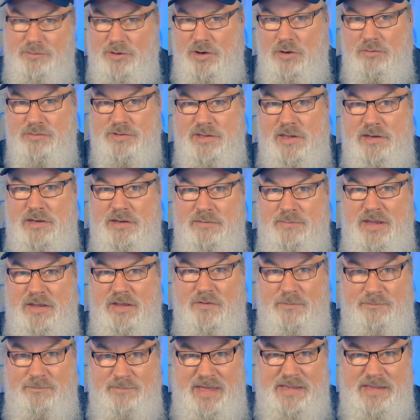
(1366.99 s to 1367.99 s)
we don't tend to
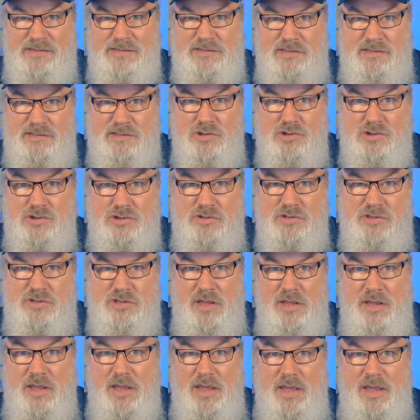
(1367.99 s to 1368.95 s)
make the best decisions.